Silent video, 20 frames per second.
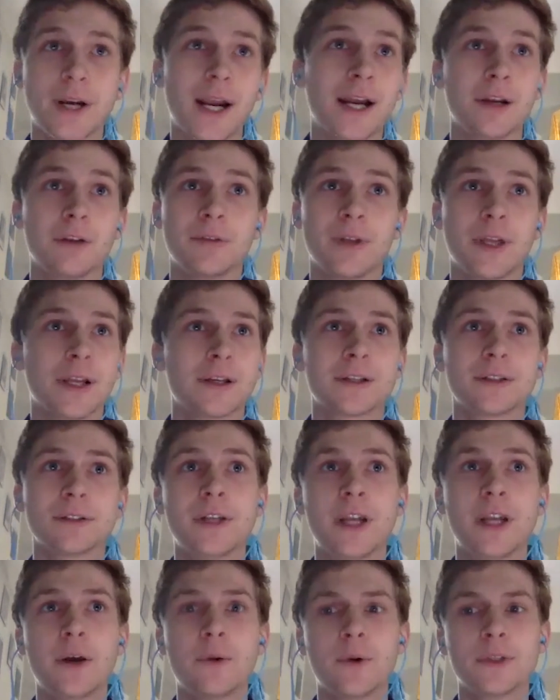kind of like
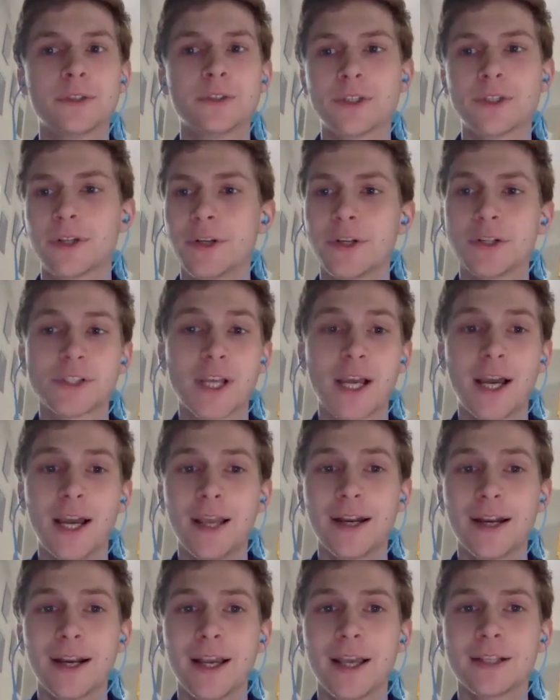no one's on your
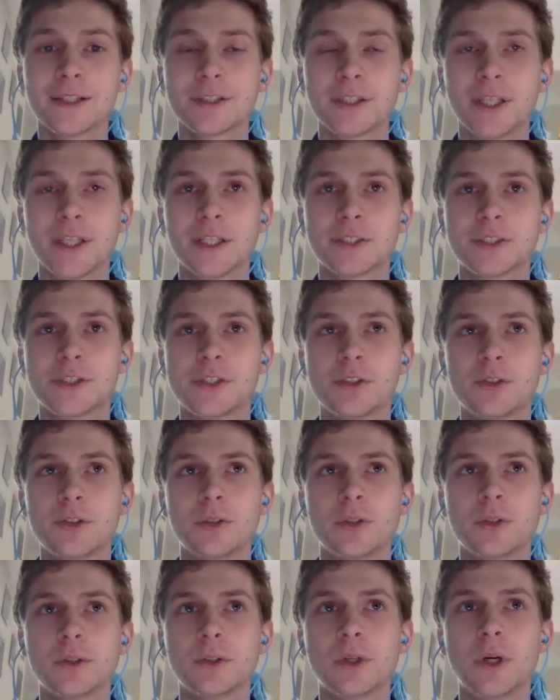side, I guess, is
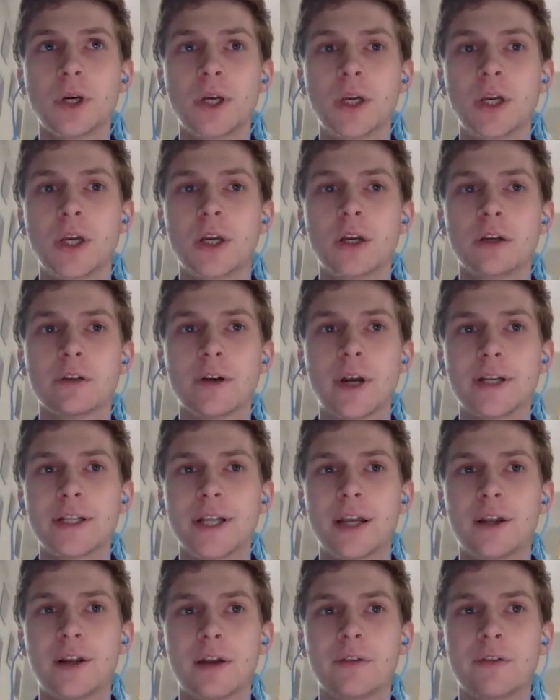to write
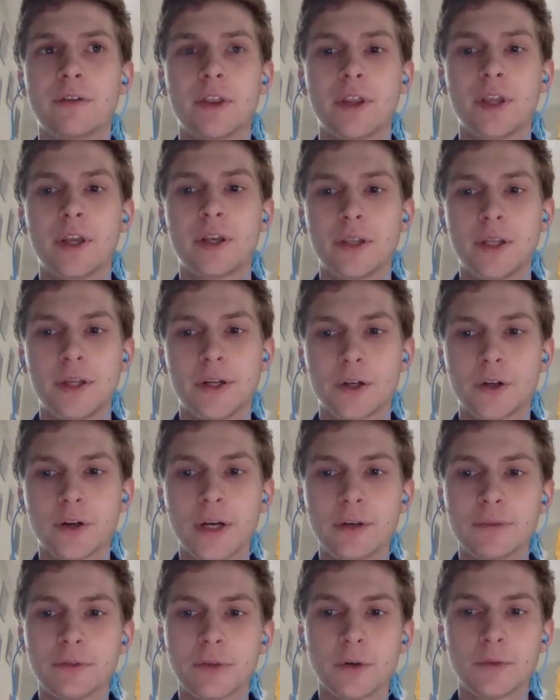down everything that you're
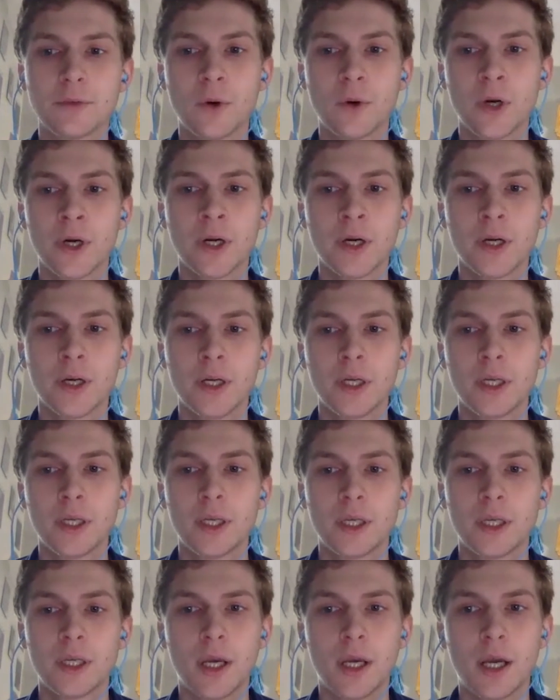grateful for,
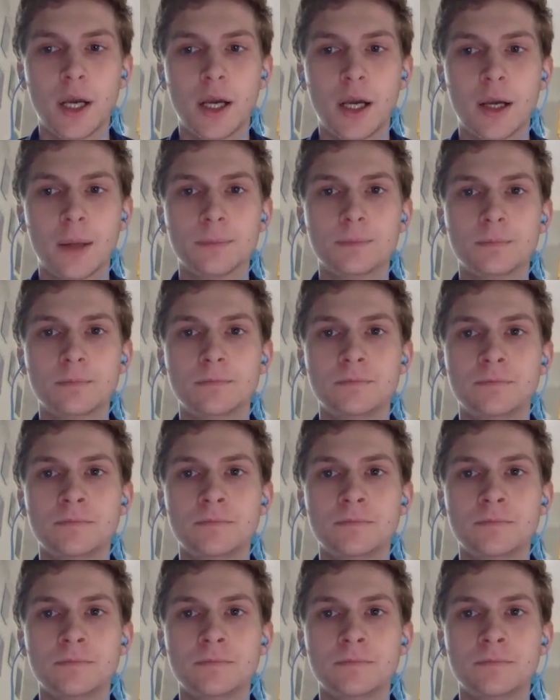um,